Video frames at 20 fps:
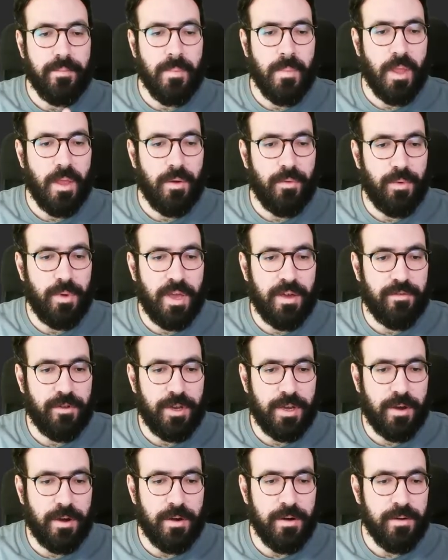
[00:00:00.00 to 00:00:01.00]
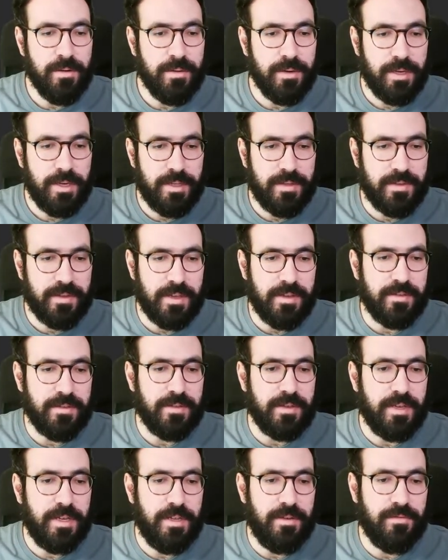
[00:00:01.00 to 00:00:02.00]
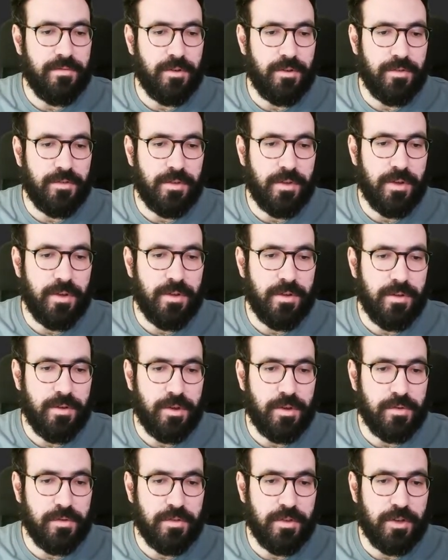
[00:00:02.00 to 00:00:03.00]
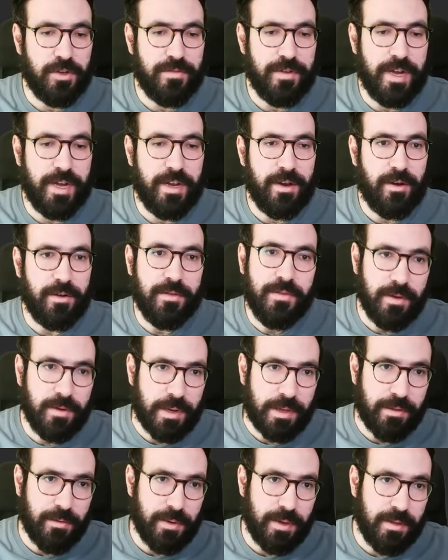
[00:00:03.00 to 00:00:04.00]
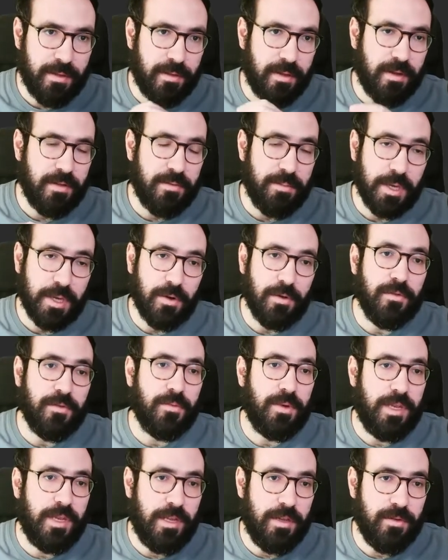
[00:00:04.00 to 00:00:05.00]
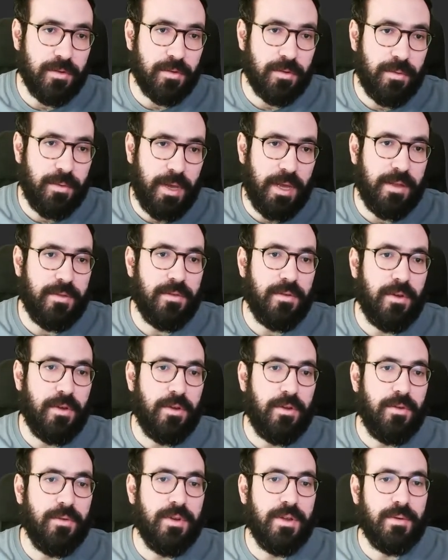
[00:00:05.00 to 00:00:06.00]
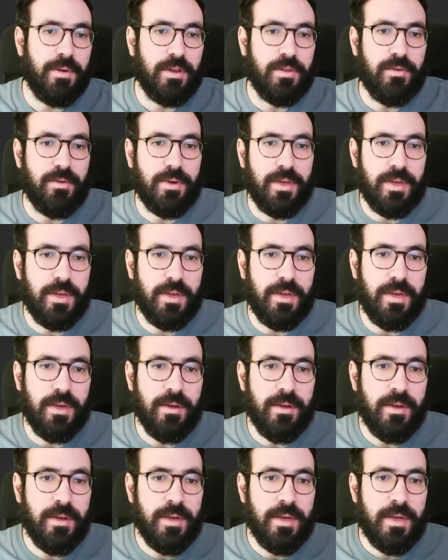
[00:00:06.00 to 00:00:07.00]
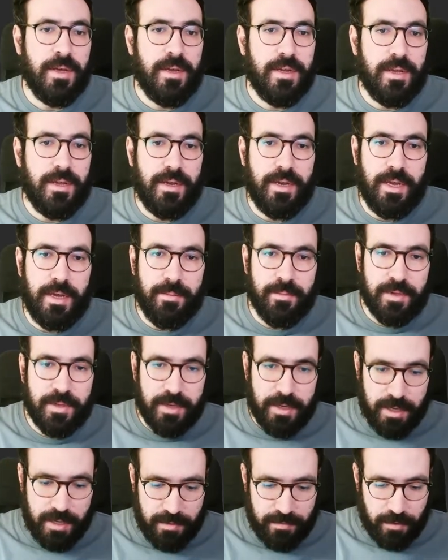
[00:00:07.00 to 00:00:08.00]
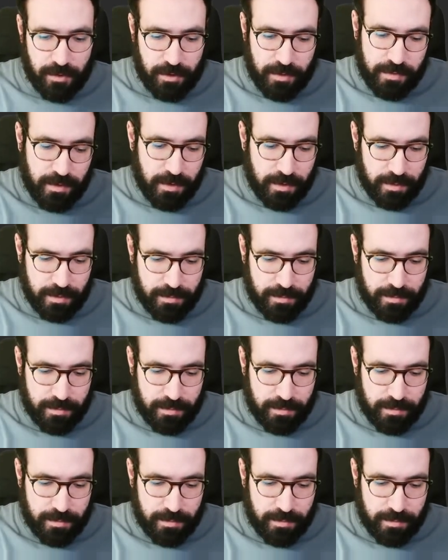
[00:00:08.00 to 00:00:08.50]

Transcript: We have an error. It says invoicer, no such file or directory. That's because we need to create a new directory here named invoicer.